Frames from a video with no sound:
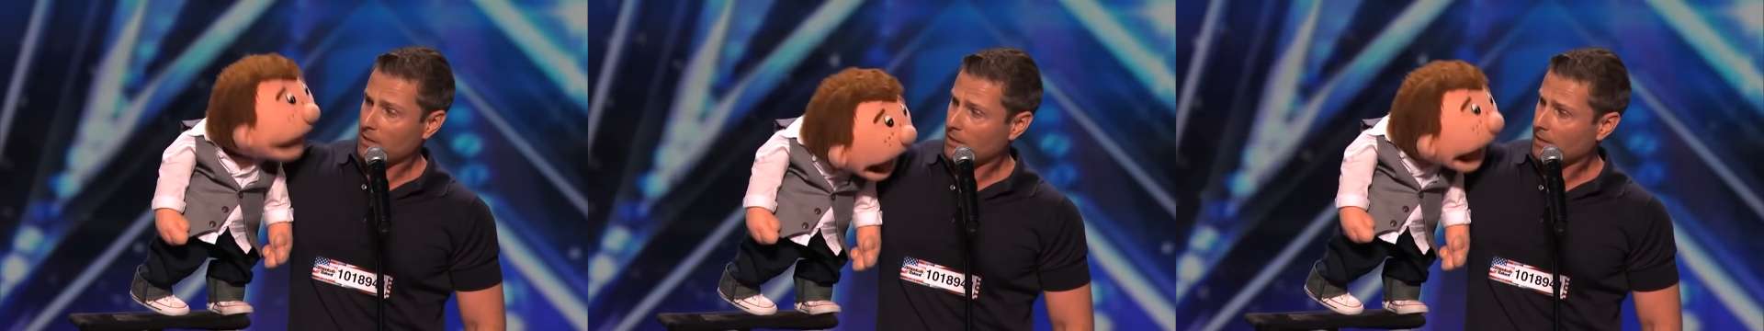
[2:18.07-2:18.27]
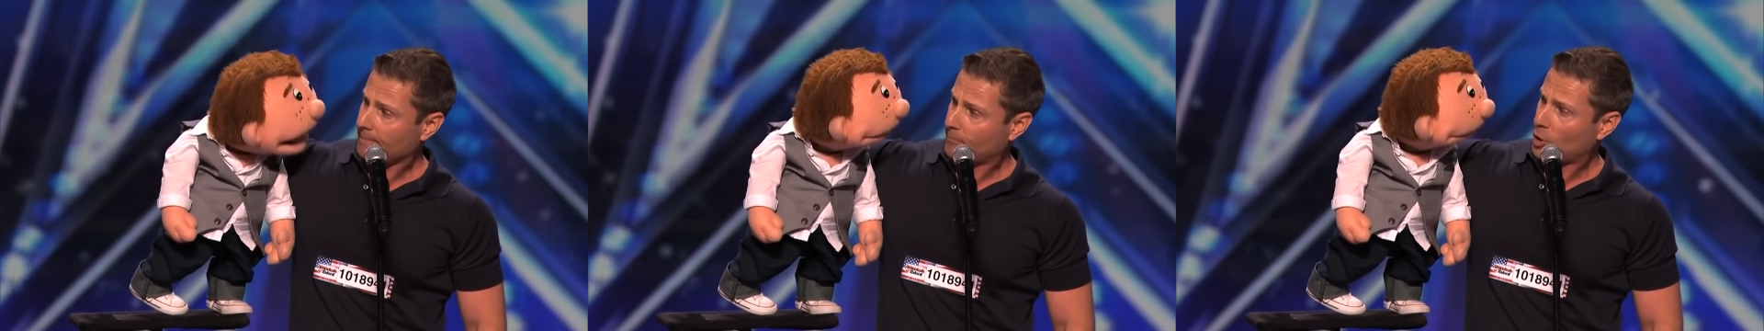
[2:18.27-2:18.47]

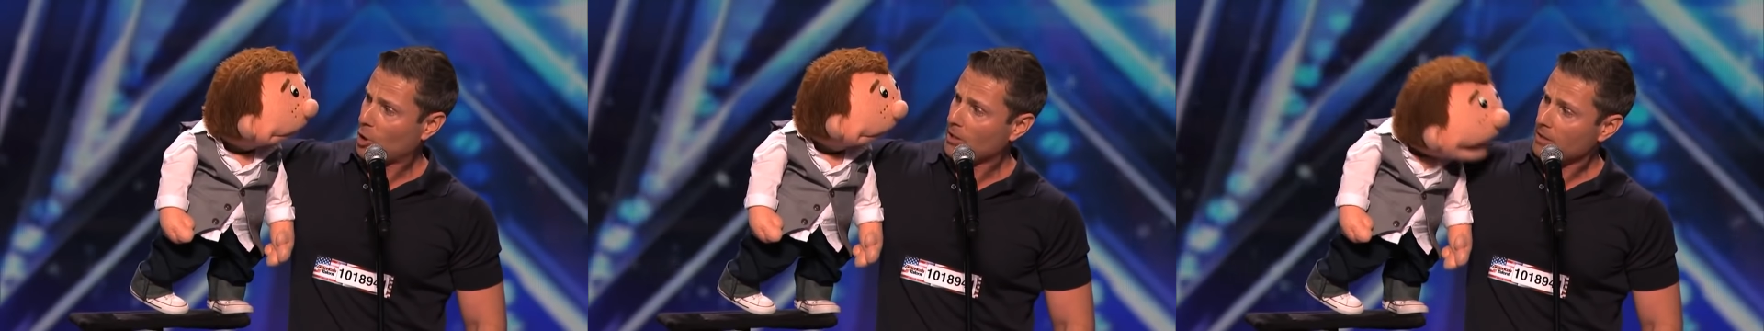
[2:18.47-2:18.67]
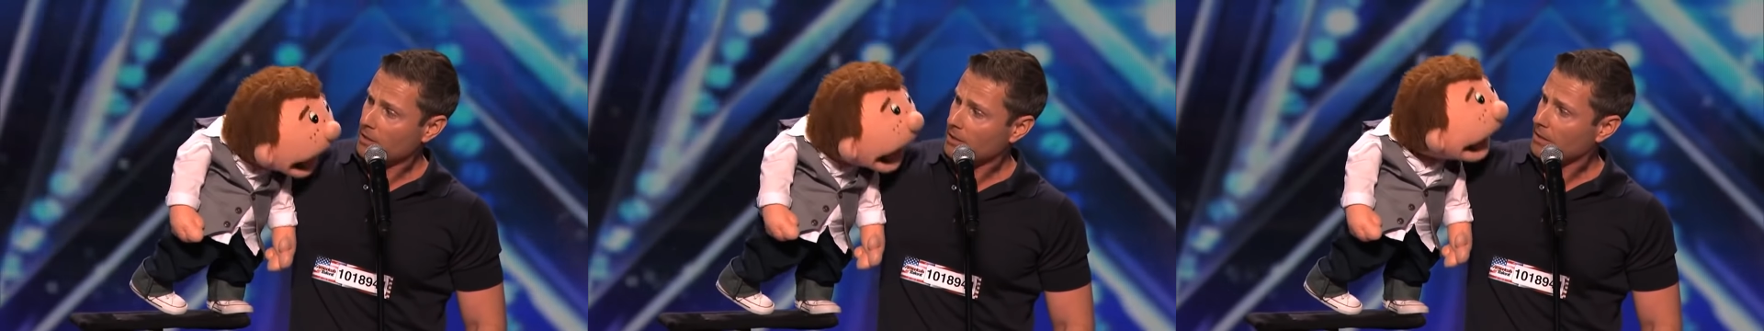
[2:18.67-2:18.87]

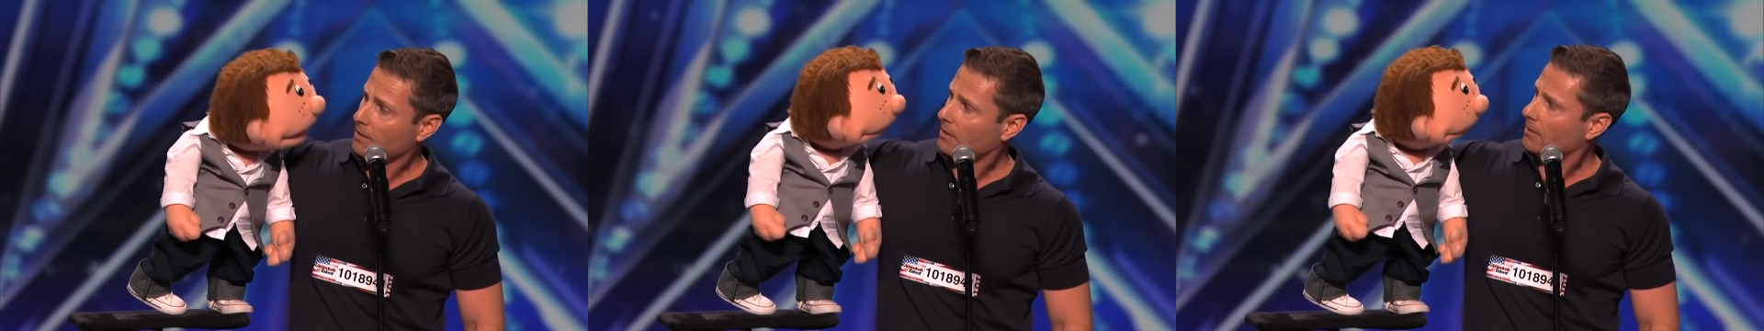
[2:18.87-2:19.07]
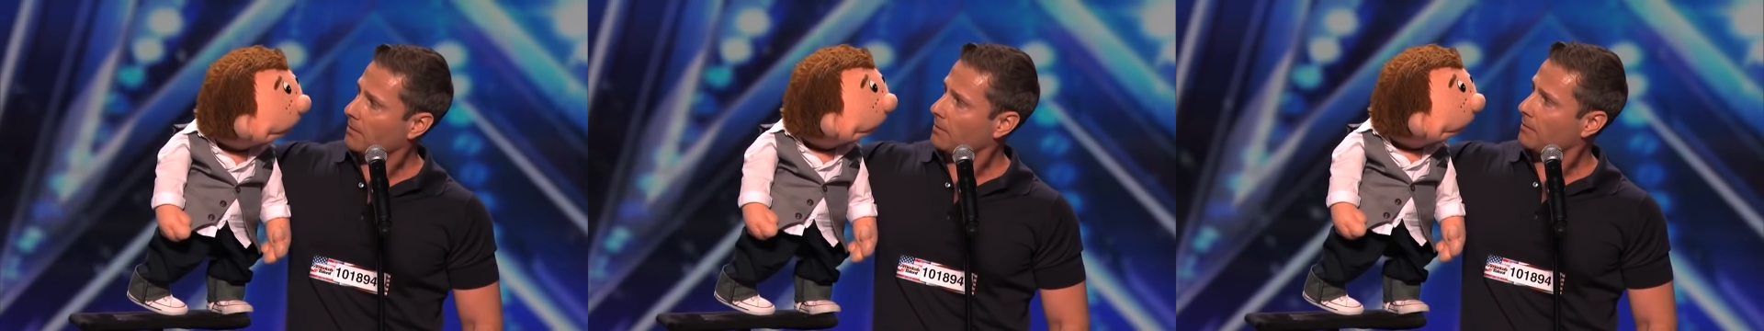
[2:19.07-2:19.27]
Speaker 1: tonight,
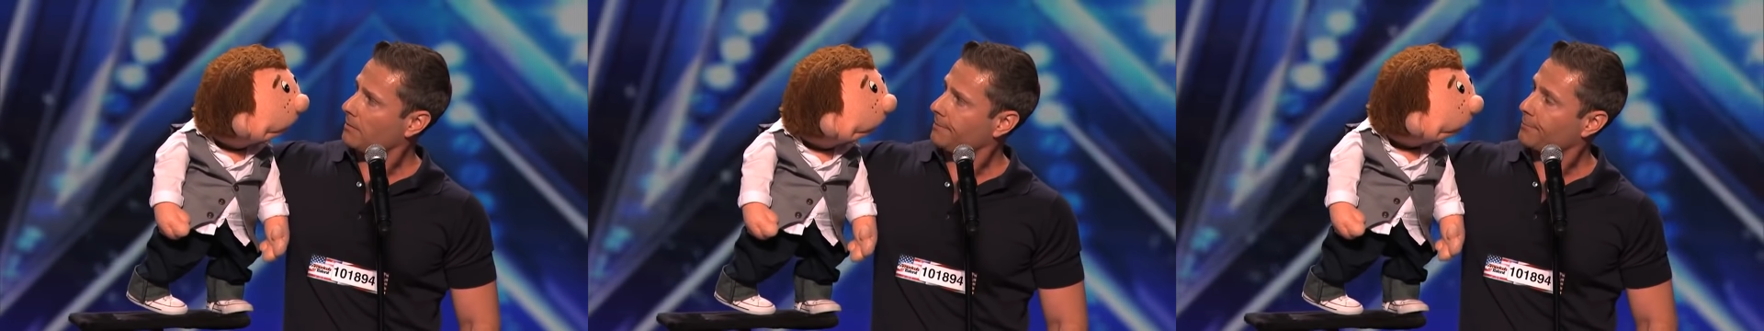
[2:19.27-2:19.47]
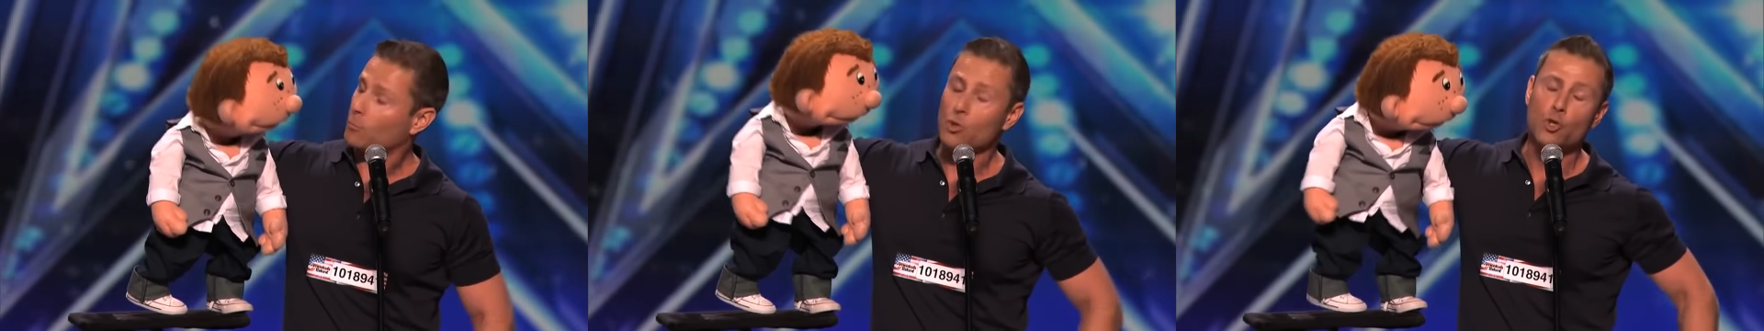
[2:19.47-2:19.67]

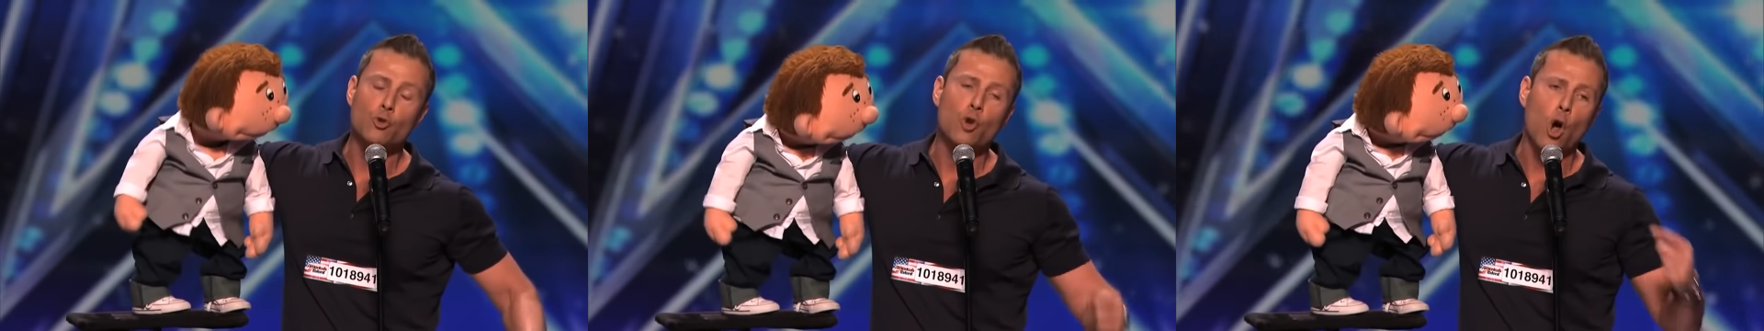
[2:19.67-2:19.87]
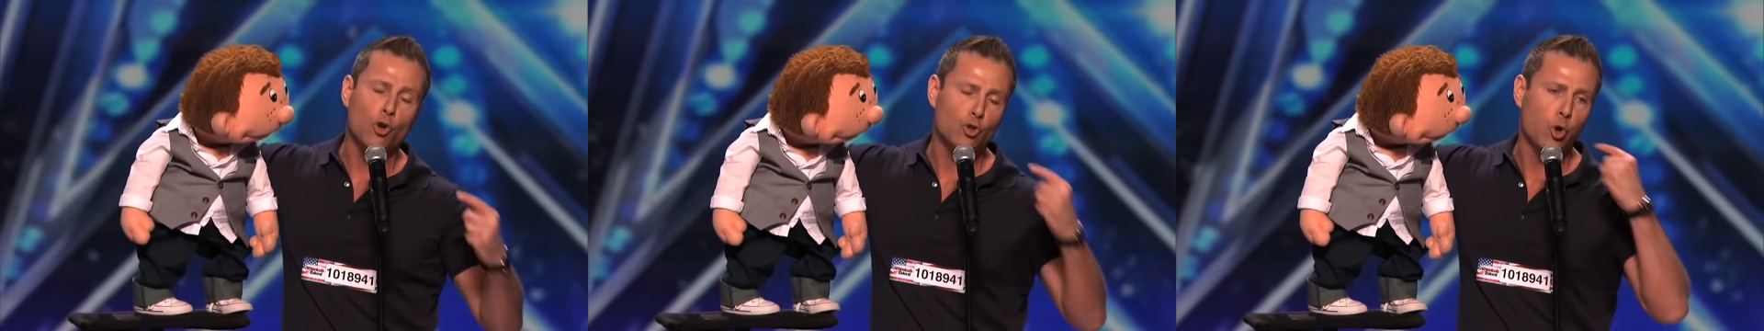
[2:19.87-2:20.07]
would you
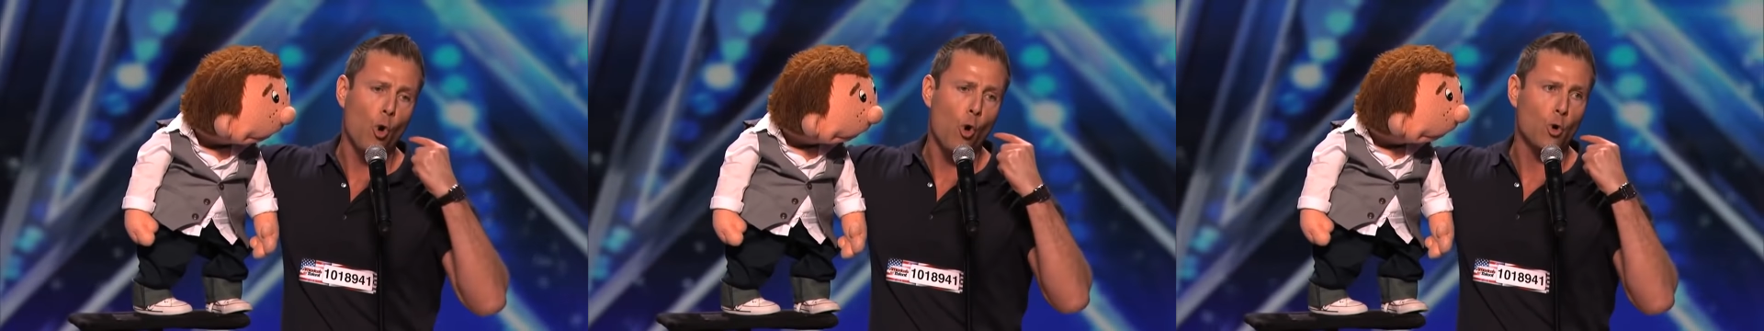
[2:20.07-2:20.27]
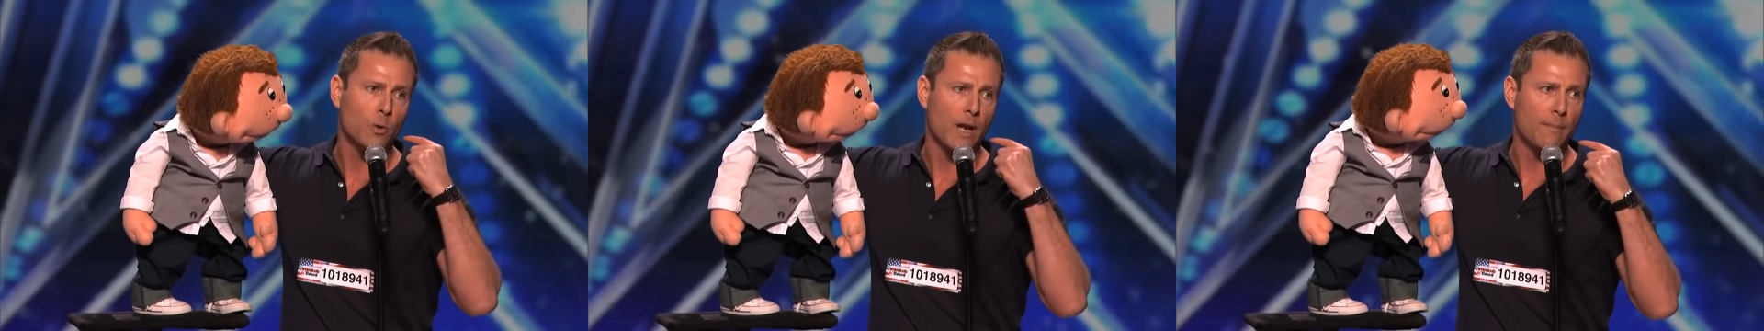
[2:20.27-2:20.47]
not
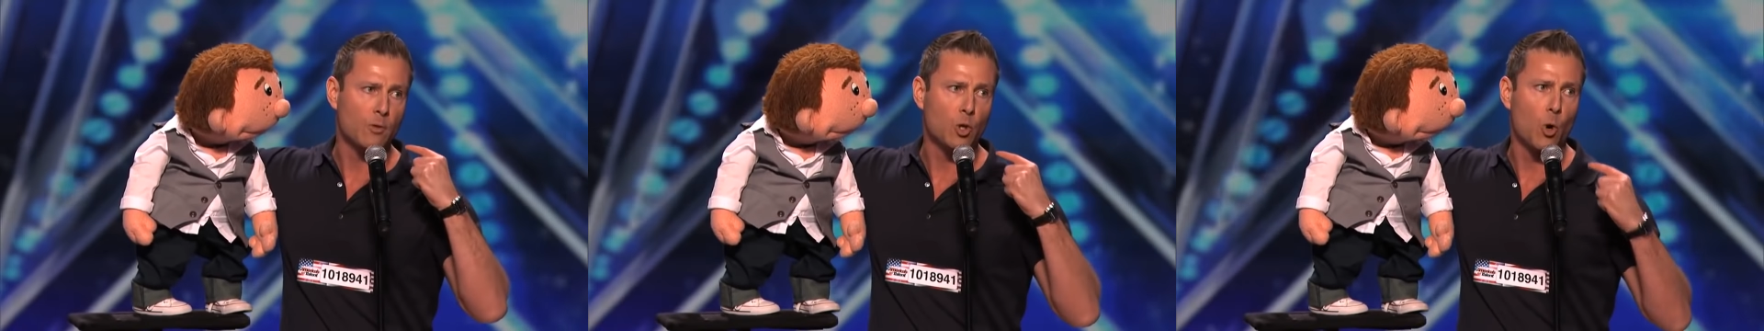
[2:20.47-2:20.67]
talk when I'm